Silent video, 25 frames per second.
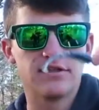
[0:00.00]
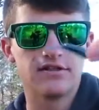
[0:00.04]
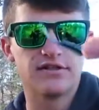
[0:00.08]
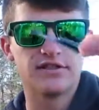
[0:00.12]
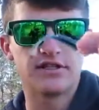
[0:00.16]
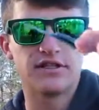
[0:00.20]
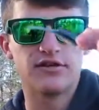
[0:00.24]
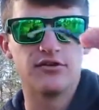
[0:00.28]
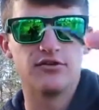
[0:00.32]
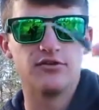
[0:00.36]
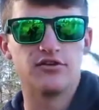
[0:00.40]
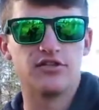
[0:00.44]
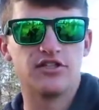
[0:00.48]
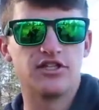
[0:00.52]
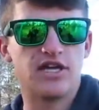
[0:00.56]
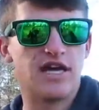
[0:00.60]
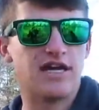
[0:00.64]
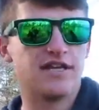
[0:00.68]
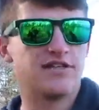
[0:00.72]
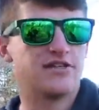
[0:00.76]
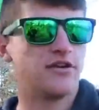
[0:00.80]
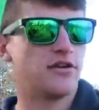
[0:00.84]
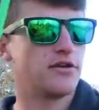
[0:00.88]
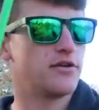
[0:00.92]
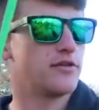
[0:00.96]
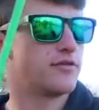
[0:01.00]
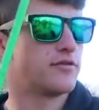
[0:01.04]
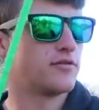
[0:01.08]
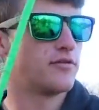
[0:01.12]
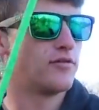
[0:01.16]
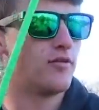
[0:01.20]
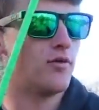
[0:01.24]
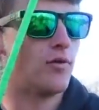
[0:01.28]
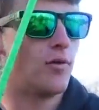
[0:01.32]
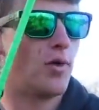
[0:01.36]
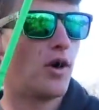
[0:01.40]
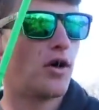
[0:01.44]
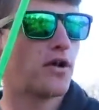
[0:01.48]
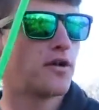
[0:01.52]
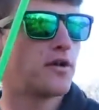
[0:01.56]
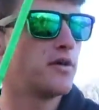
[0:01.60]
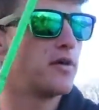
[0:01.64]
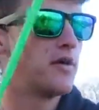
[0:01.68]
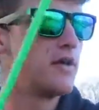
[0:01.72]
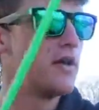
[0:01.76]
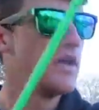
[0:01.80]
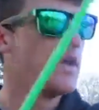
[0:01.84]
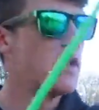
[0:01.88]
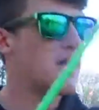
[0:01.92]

It looks like a little shad darting through the water.